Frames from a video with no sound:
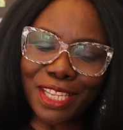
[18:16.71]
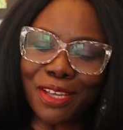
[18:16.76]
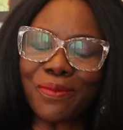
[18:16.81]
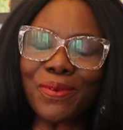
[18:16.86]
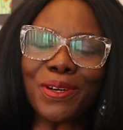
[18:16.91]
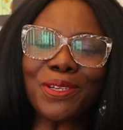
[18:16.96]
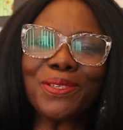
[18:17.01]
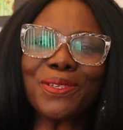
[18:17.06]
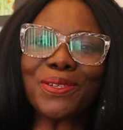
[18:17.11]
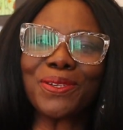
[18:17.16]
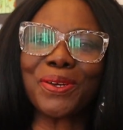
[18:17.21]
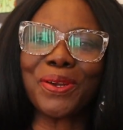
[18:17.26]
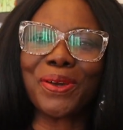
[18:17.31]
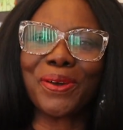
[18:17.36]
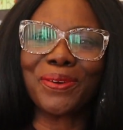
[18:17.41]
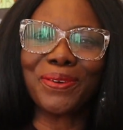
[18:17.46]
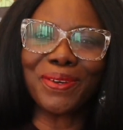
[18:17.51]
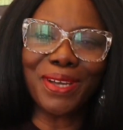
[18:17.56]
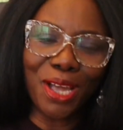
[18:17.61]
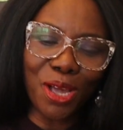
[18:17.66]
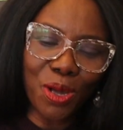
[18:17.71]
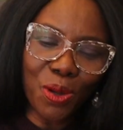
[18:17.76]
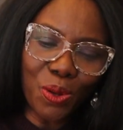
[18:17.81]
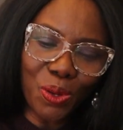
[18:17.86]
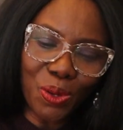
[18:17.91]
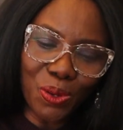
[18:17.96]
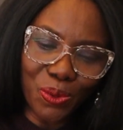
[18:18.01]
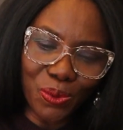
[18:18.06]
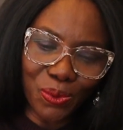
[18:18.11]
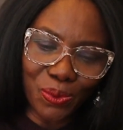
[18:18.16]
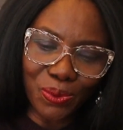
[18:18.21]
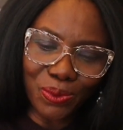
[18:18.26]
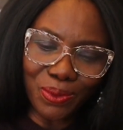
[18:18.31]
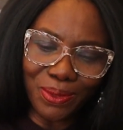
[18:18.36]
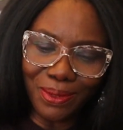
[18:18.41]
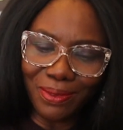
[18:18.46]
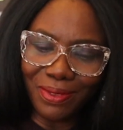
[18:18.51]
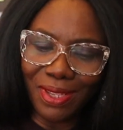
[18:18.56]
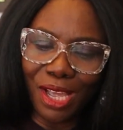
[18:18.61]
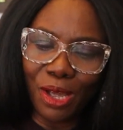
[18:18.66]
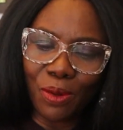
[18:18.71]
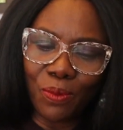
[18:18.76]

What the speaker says: they want to know who